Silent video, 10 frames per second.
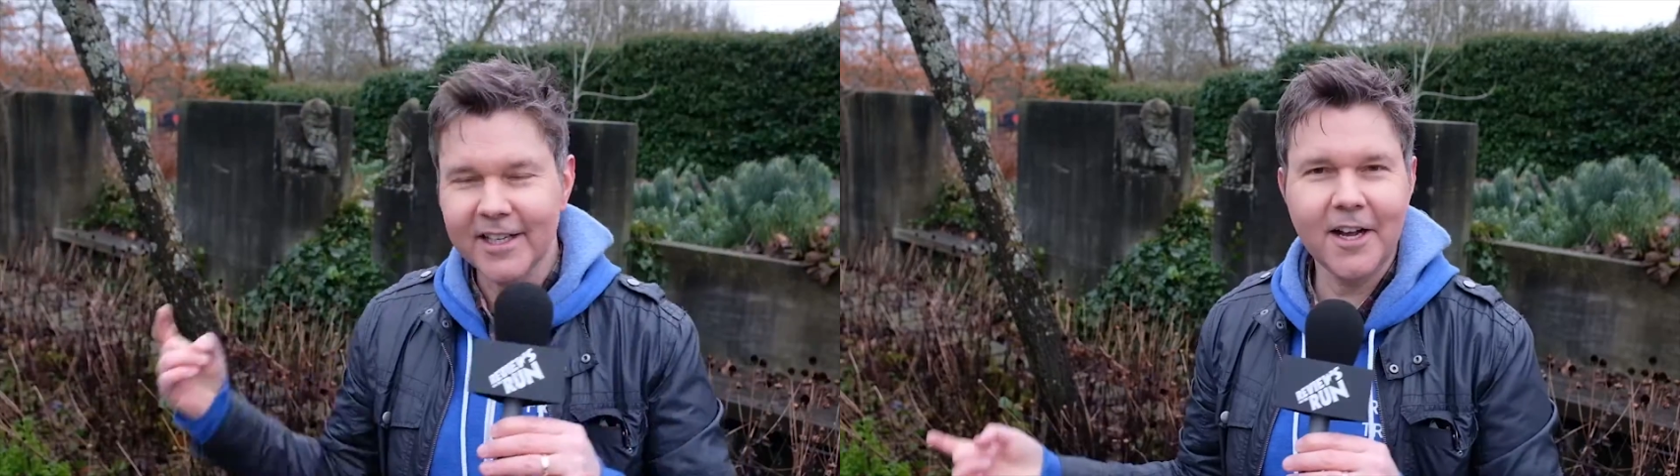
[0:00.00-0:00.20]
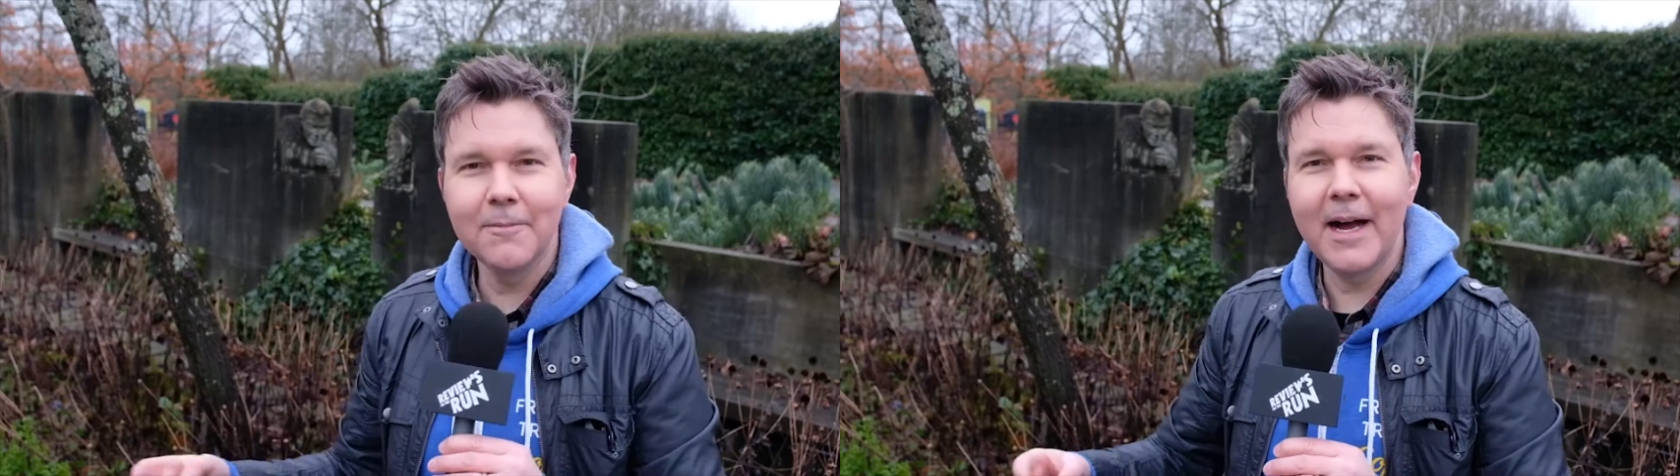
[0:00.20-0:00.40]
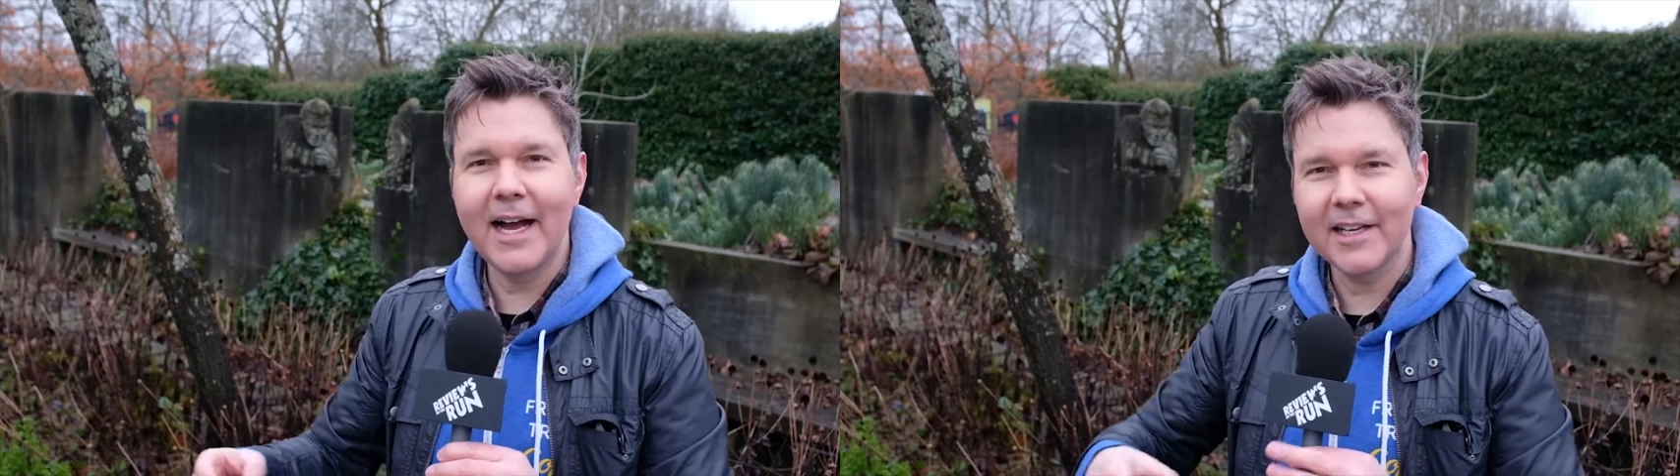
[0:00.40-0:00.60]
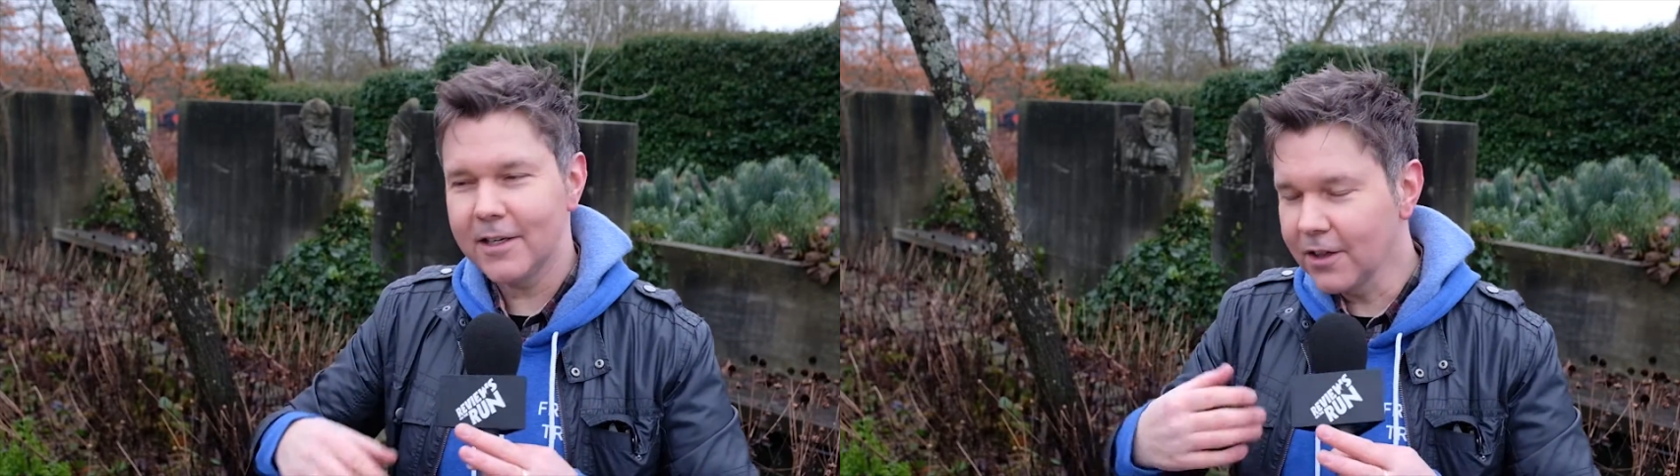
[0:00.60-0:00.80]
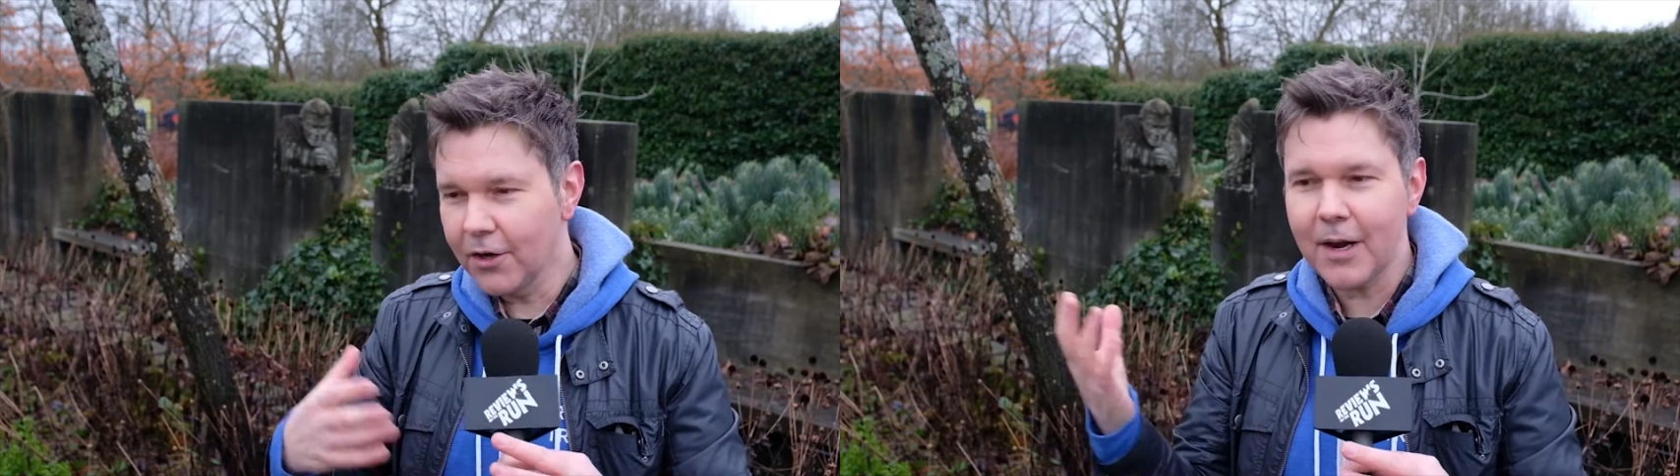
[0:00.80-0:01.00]
you come back and
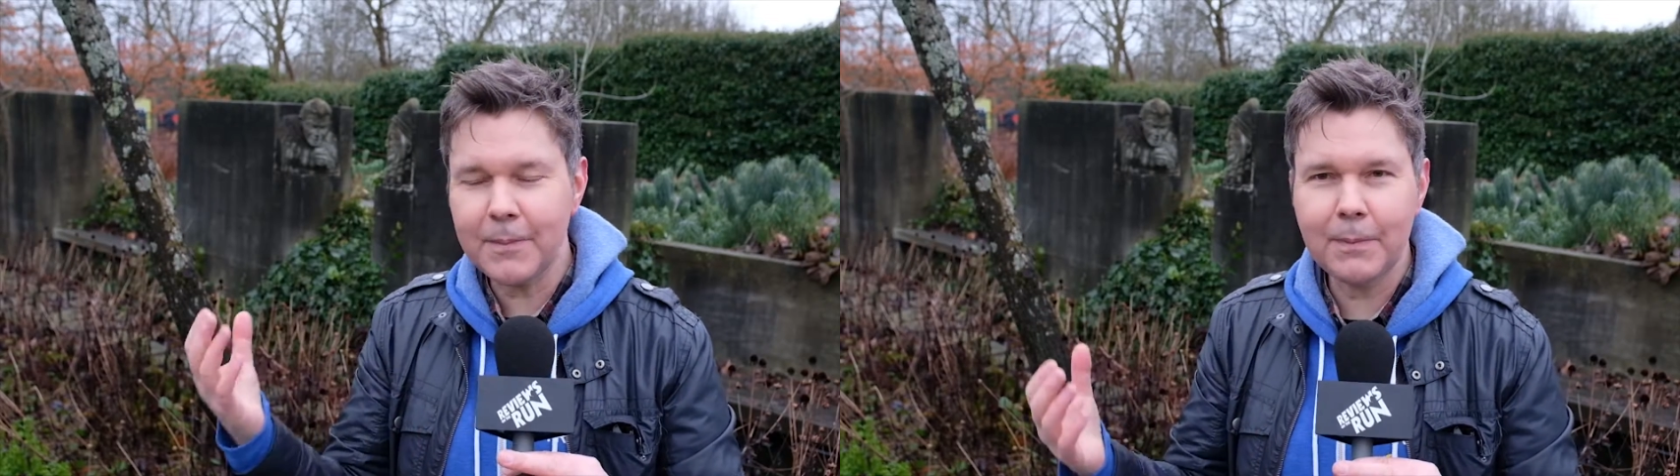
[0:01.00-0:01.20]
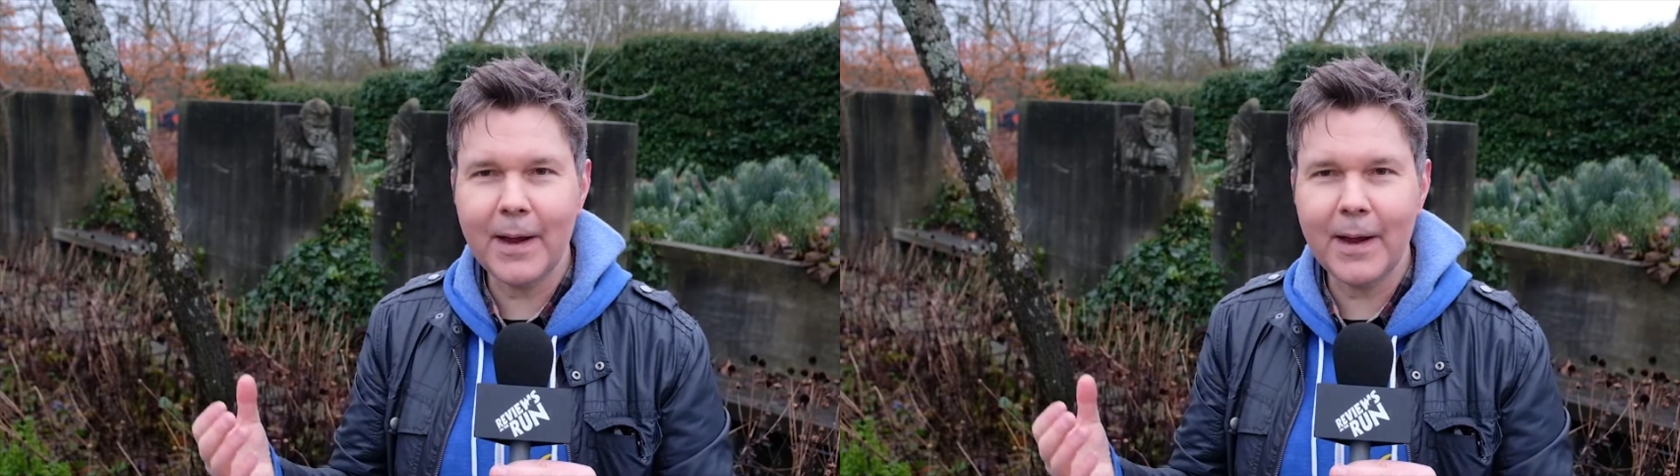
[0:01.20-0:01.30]
you load up your